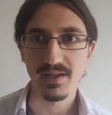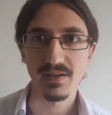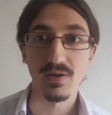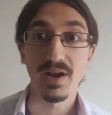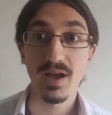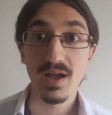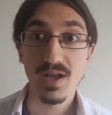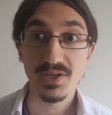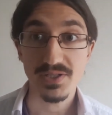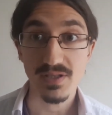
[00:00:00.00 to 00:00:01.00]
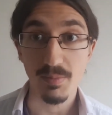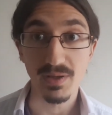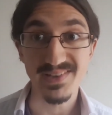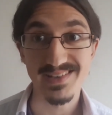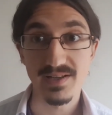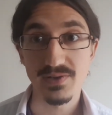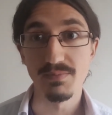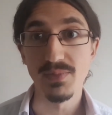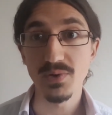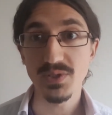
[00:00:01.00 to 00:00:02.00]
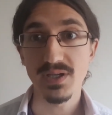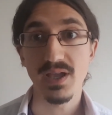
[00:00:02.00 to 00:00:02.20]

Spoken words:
You got to stop listening to music.